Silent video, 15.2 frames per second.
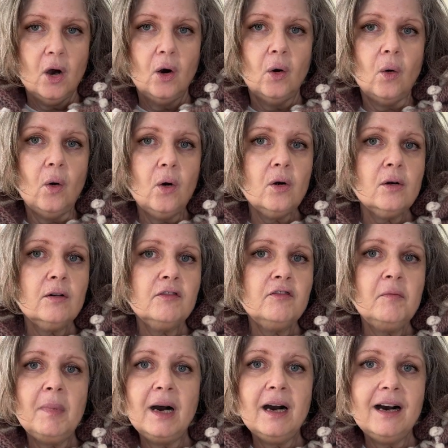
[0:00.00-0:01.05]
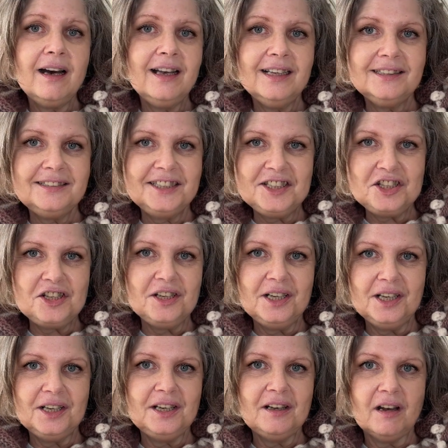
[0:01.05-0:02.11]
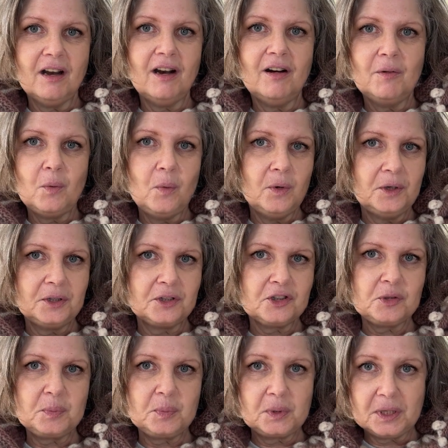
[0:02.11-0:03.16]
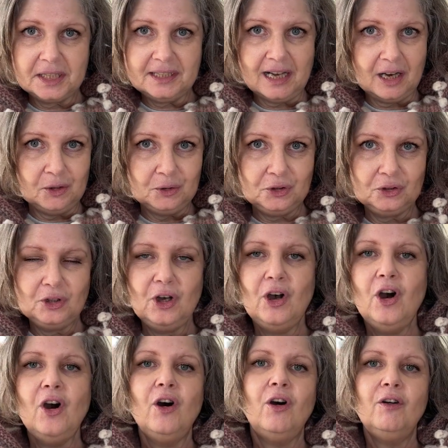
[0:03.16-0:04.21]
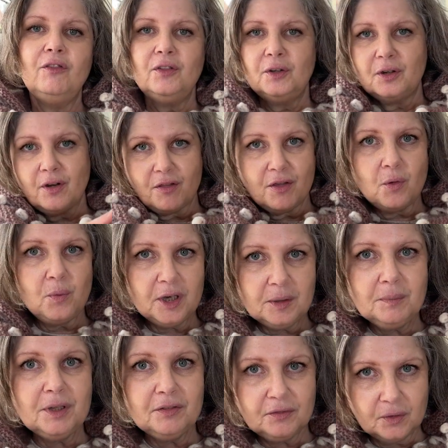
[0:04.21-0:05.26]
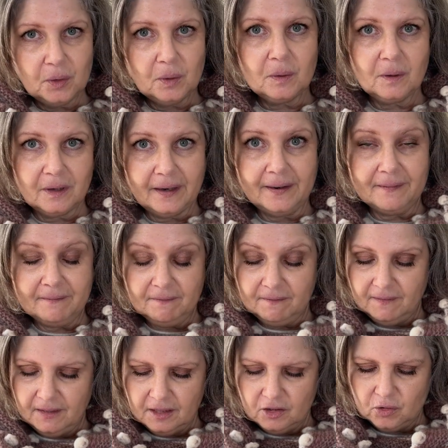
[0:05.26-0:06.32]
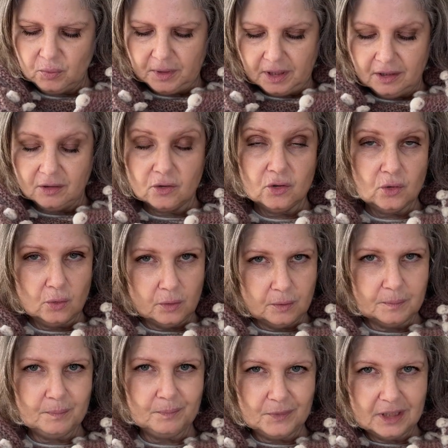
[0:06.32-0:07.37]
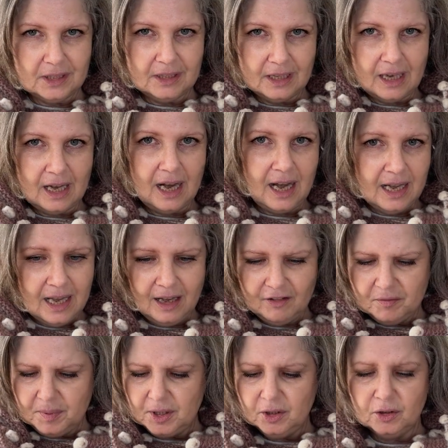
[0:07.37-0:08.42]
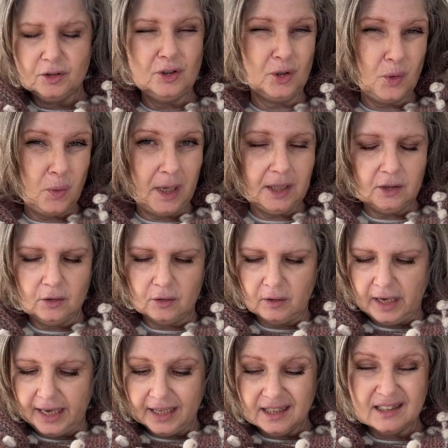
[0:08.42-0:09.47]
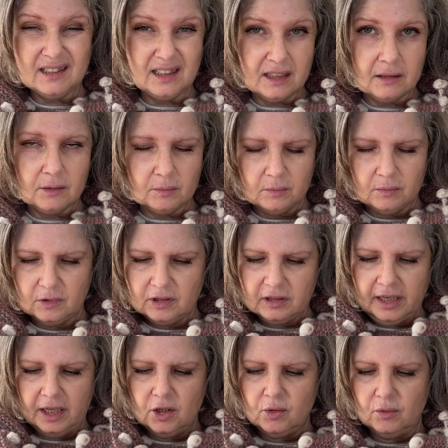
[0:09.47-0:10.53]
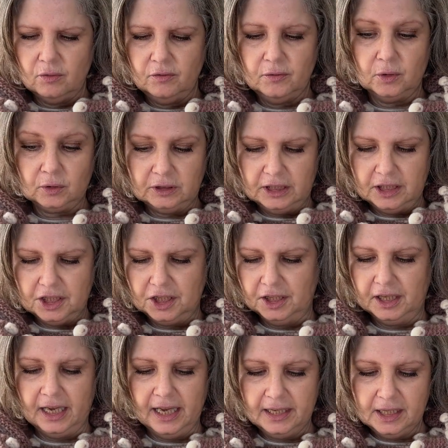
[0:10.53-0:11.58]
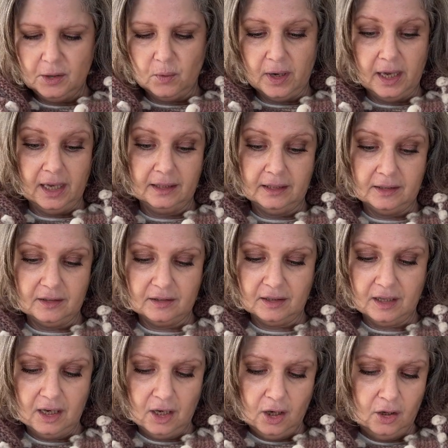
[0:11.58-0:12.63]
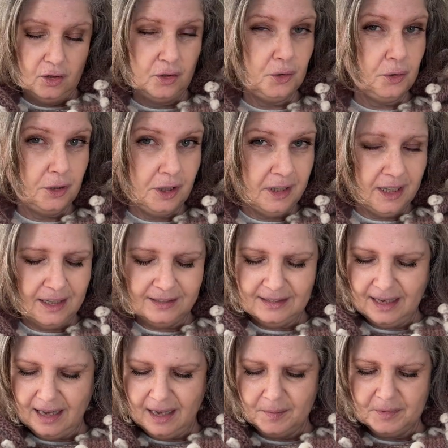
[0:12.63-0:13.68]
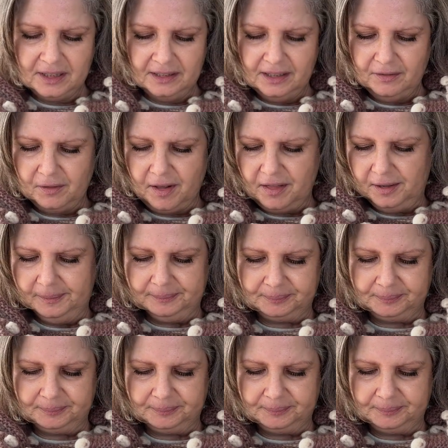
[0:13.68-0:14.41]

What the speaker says: all of my teaching were spread out over the week before and this week. So I have been under quite a hectic schedule for teaching anyway, and it's student exams and everything.